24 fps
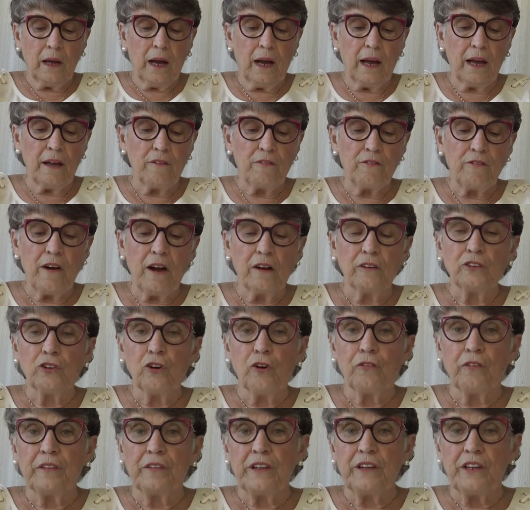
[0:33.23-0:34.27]
I have found
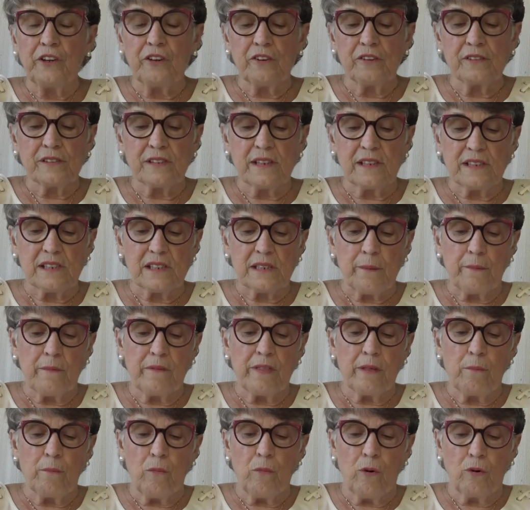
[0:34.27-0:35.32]
over the years that some
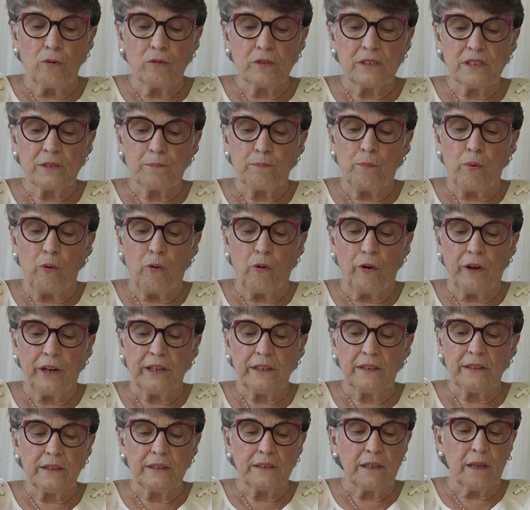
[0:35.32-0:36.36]
of the most
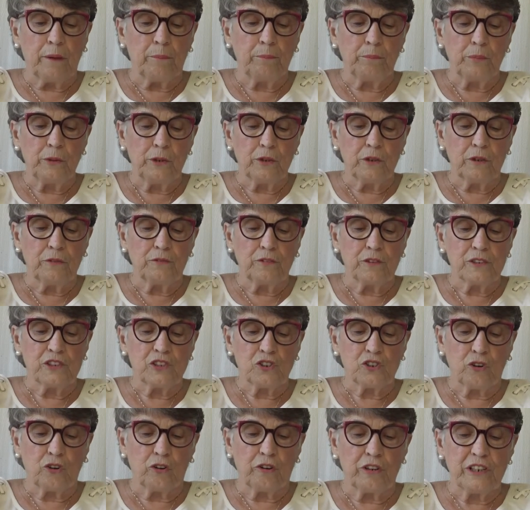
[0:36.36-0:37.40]
poignant and beautiful
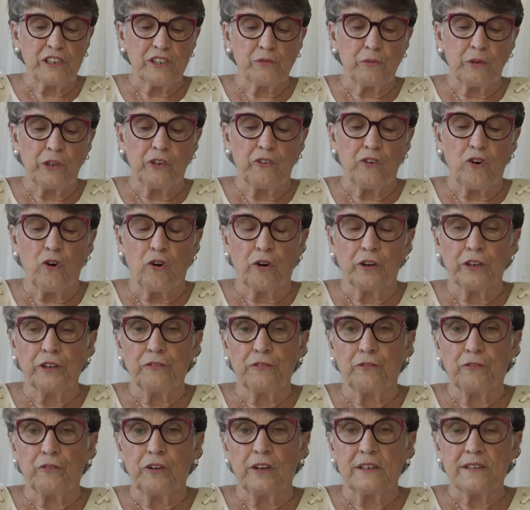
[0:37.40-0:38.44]
stories
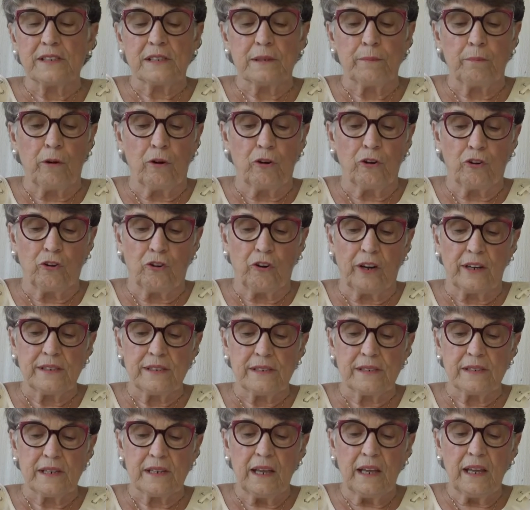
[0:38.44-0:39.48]
recorded for us about
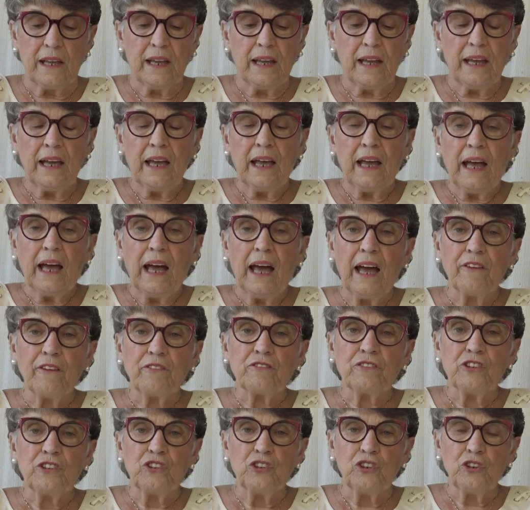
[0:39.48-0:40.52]
Christ
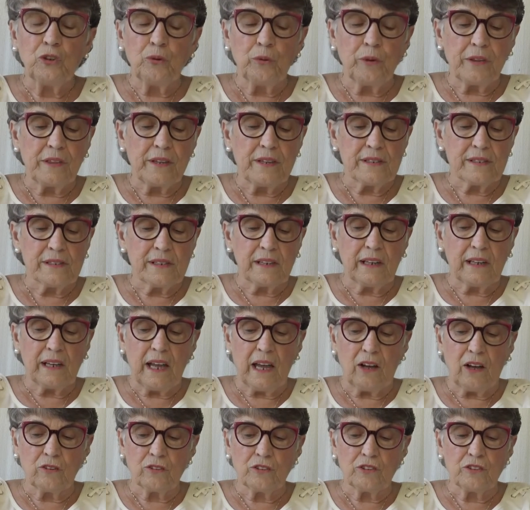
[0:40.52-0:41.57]
have to do with his
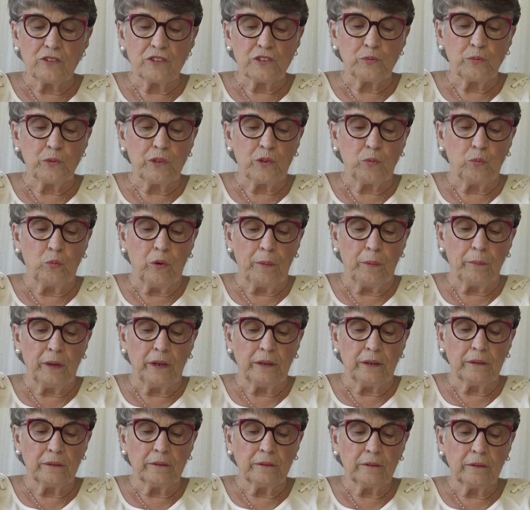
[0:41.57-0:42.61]
encounters with
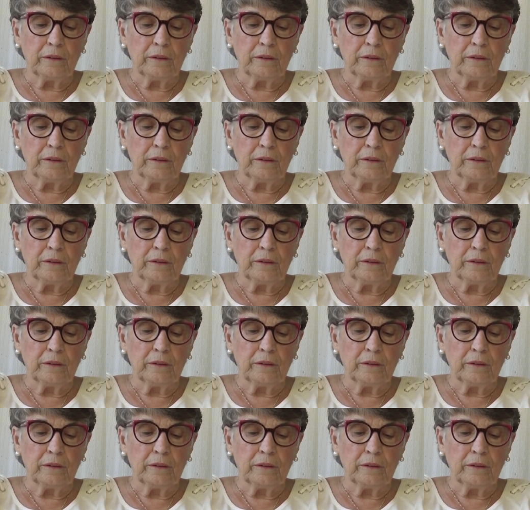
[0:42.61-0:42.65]
women.